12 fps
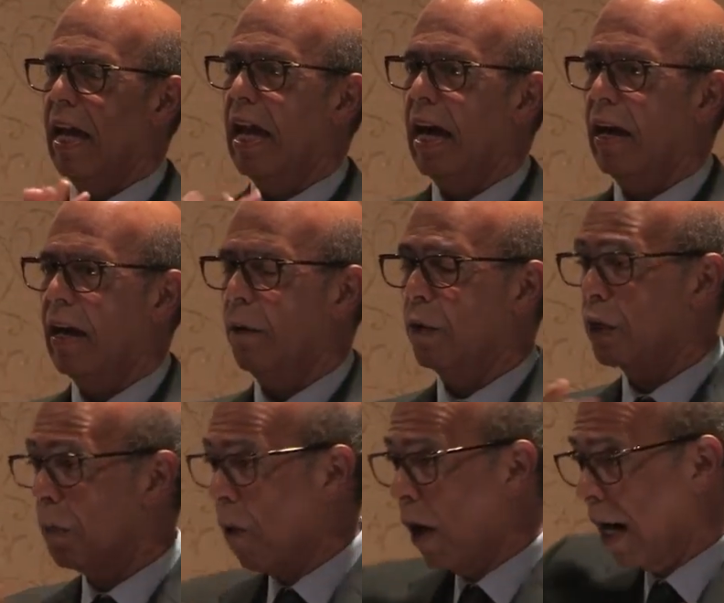I, I, went to
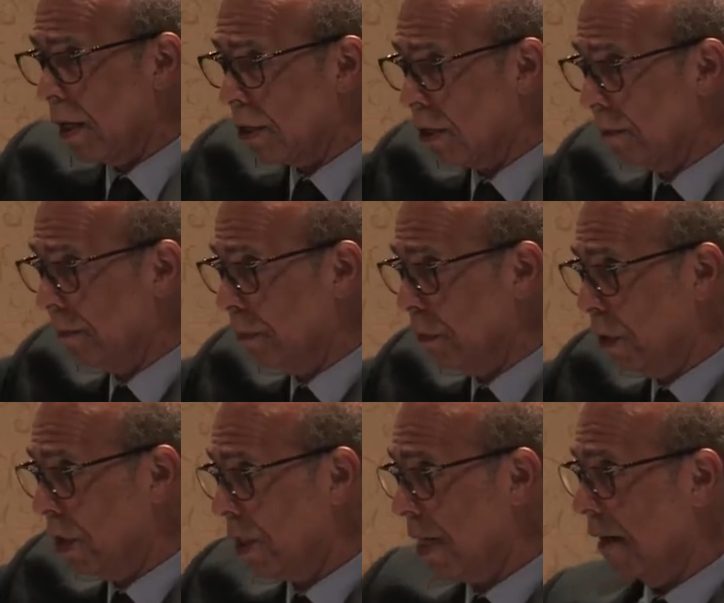Morehouse, which
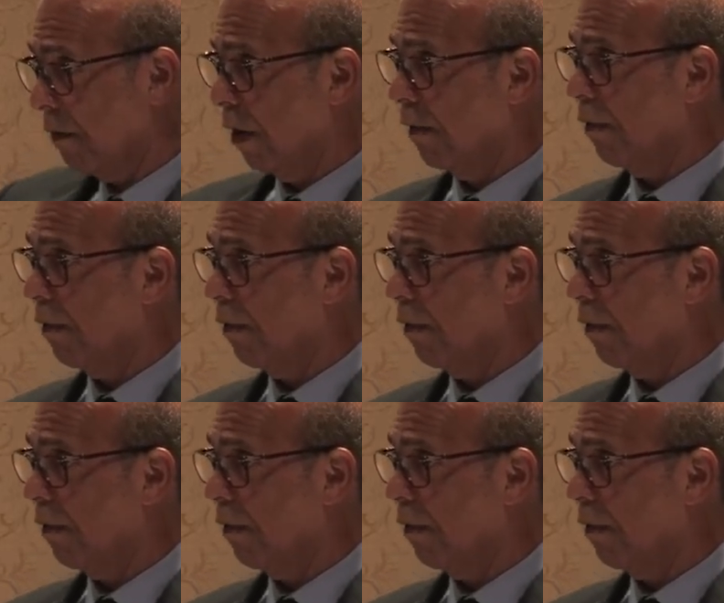is not very